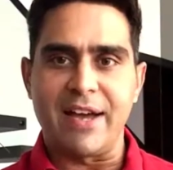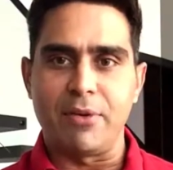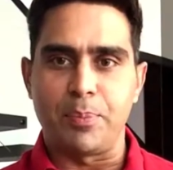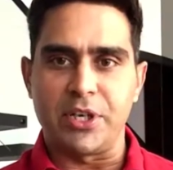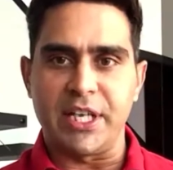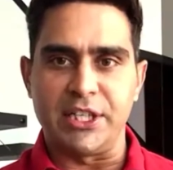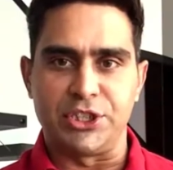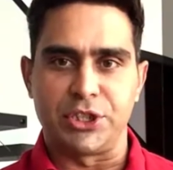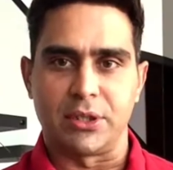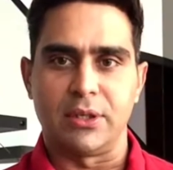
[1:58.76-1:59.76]
have a
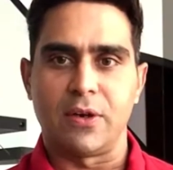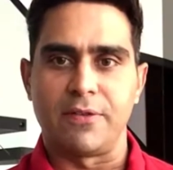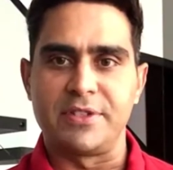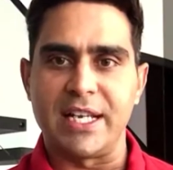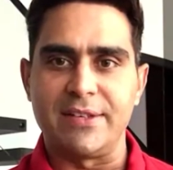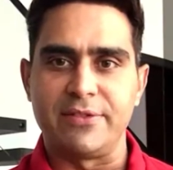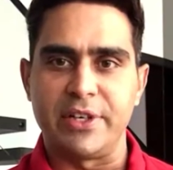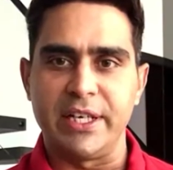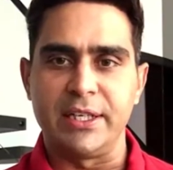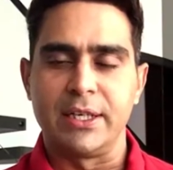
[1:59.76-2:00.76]
potential of
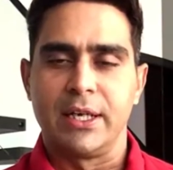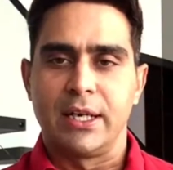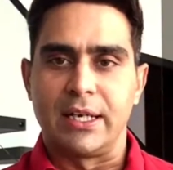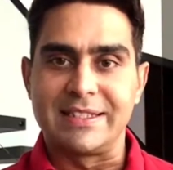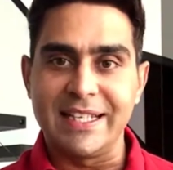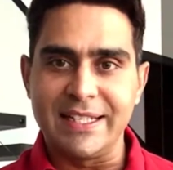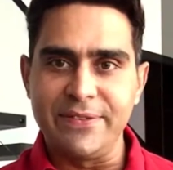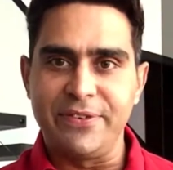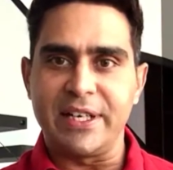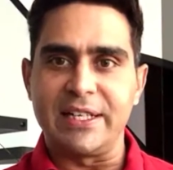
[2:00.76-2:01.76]
delivering a
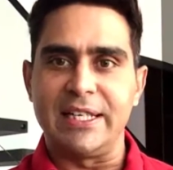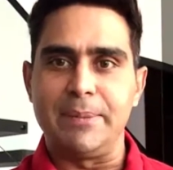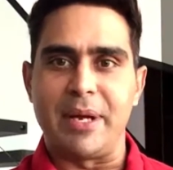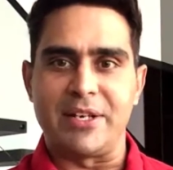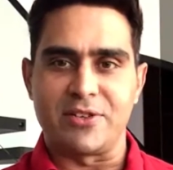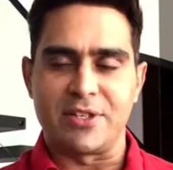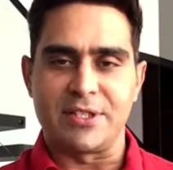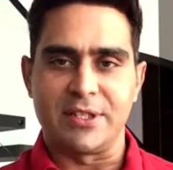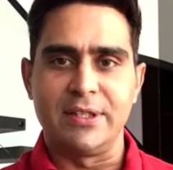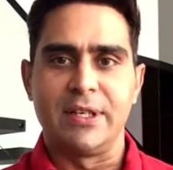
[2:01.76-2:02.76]
significantly better
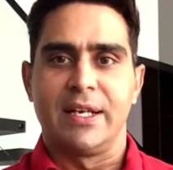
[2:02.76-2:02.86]
return